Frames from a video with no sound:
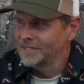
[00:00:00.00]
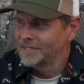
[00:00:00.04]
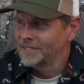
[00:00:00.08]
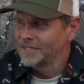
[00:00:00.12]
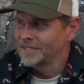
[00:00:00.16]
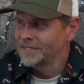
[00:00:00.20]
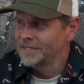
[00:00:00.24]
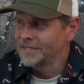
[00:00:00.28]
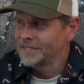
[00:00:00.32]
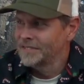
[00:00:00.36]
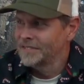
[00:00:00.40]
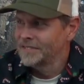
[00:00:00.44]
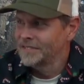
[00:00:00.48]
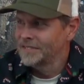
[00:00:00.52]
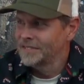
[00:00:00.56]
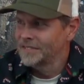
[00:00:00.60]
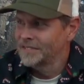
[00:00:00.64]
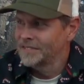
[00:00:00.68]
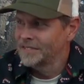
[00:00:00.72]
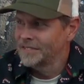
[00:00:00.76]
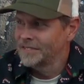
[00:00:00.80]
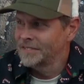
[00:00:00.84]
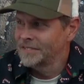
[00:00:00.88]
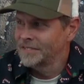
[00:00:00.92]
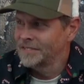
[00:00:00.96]

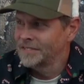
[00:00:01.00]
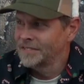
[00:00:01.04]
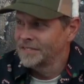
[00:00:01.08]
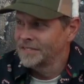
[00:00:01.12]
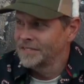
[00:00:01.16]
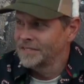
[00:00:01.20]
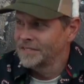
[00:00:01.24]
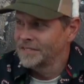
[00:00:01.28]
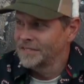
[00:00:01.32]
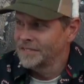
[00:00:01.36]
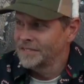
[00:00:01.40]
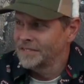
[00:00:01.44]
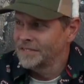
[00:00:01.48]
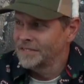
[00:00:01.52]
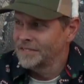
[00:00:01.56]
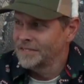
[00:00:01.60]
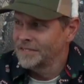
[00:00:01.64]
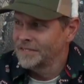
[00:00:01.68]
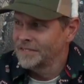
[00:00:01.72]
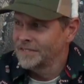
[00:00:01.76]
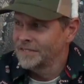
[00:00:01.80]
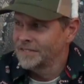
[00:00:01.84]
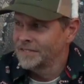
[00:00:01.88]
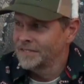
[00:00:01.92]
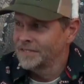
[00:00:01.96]

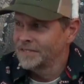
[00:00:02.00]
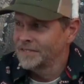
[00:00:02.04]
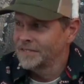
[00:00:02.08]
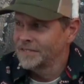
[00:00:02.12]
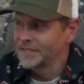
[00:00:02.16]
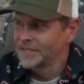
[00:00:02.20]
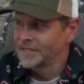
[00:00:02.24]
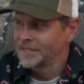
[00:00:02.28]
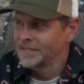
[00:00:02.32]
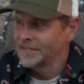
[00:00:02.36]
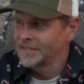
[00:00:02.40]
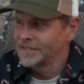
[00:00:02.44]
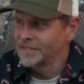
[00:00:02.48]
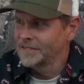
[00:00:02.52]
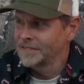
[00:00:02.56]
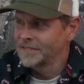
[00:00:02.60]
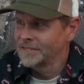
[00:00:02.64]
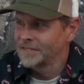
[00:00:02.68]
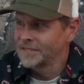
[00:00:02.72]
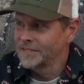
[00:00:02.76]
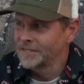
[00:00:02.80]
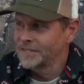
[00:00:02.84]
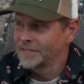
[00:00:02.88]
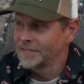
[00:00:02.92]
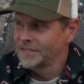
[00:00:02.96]

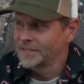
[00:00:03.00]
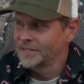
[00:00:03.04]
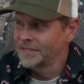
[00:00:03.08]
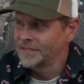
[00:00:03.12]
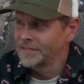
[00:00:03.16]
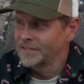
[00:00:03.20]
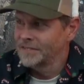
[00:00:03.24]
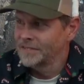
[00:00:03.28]
This person isn't speaking.